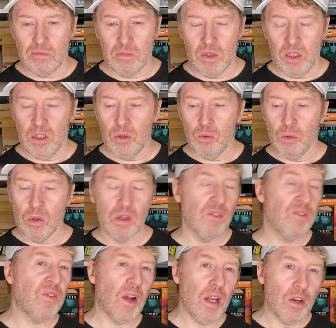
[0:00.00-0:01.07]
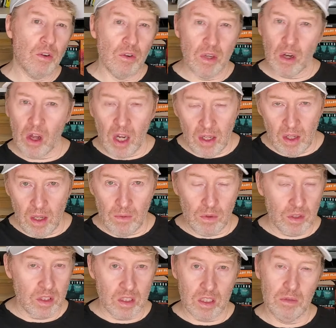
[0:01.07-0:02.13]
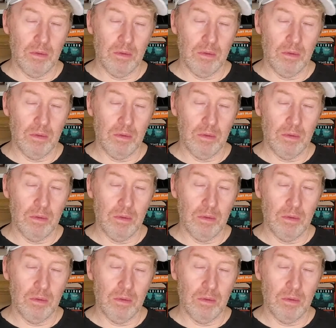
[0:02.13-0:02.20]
you know, where the fighter at high levels is going to